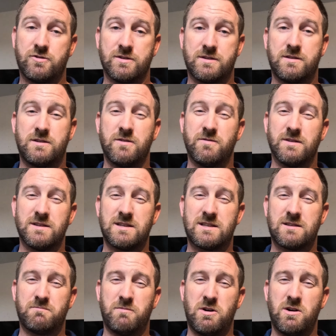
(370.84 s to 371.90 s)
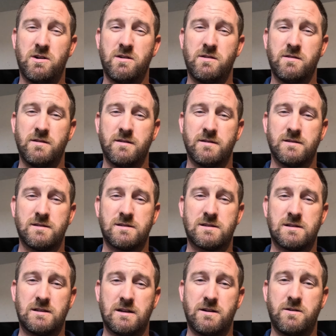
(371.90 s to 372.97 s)
Just do it small,
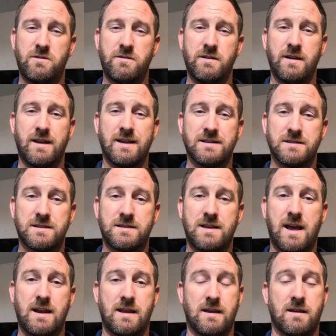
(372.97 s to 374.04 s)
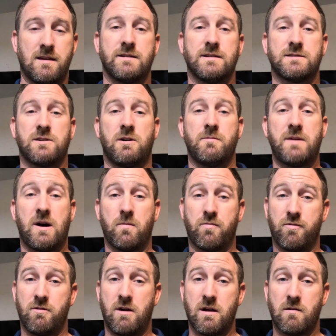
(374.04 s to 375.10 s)
slow, and steady, because it's all about
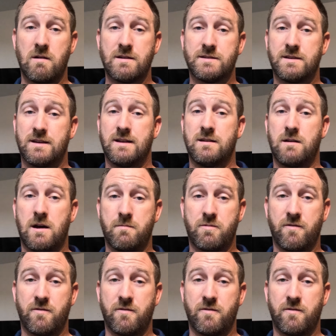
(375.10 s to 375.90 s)
progress and not